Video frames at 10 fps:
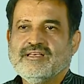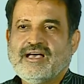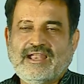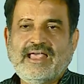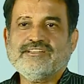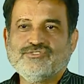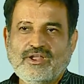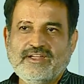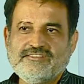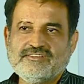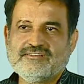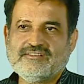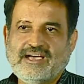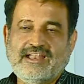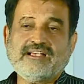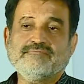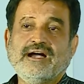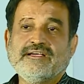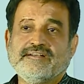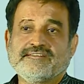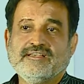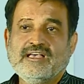I lack knowledge. I lack markets.